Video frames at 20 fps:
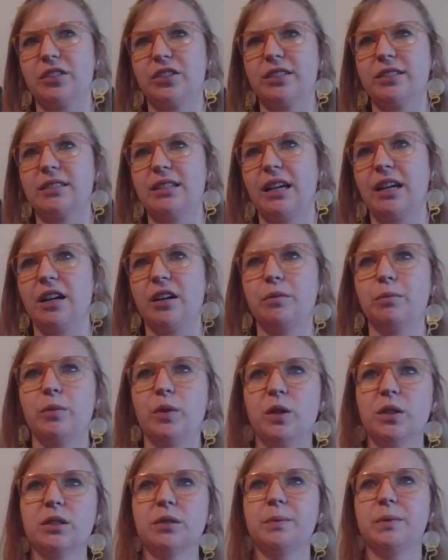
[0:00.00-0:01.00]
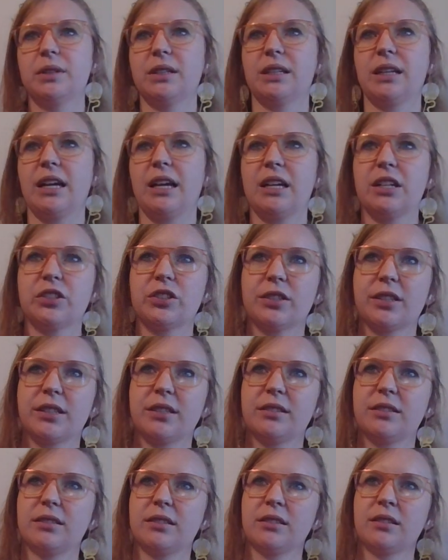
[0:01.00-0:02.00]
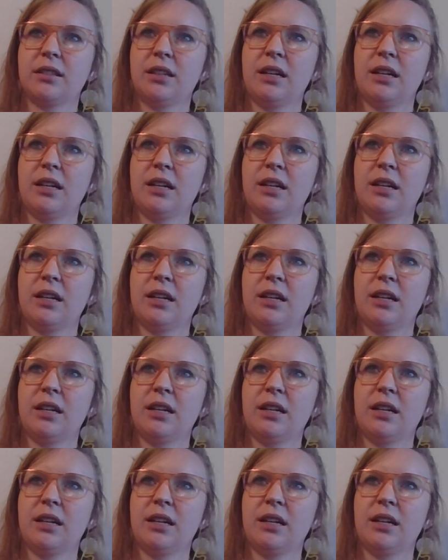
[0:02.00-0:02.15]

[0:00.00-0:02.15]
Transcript: She's saying on multiple occasions,